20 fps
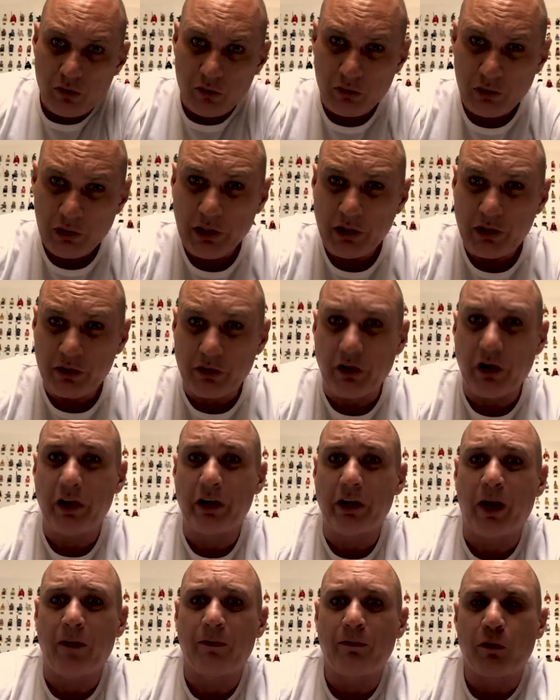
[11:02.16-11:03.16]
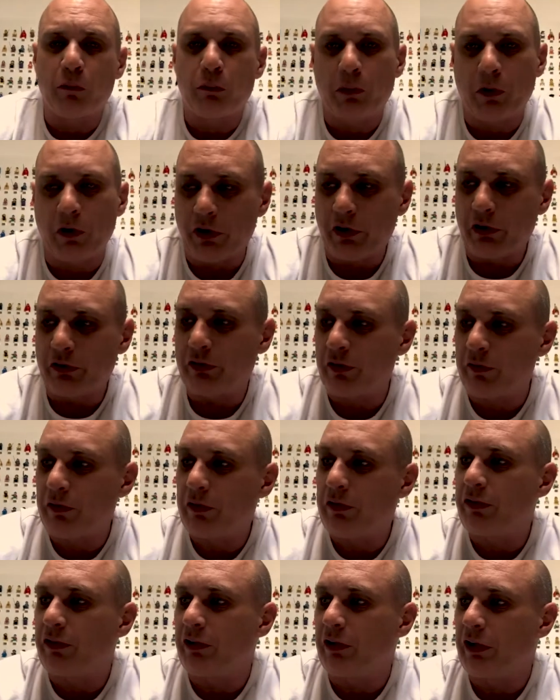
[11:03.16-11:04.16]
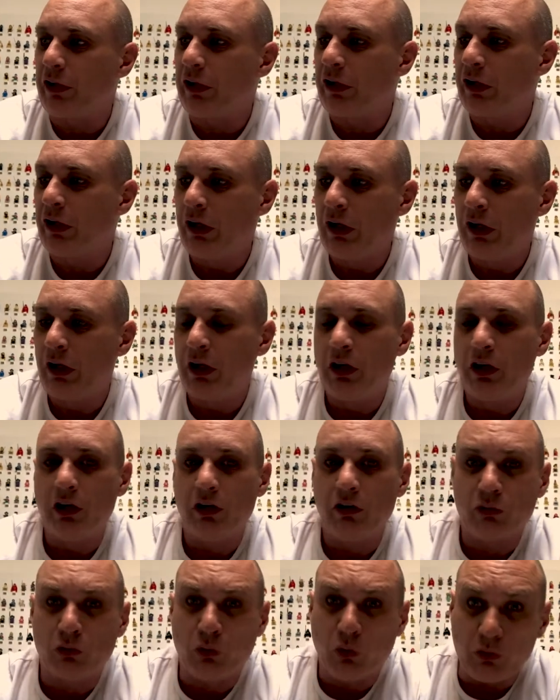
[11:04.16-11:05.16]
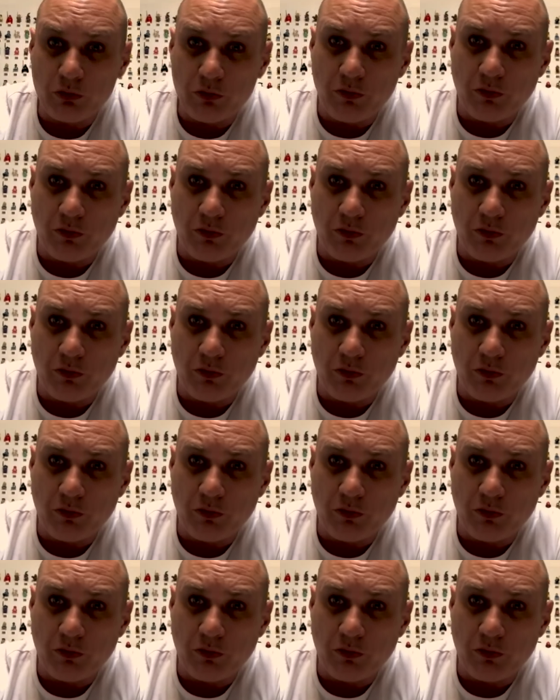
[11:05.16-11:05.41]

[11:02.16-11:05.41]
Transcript: A really great app for productivity is called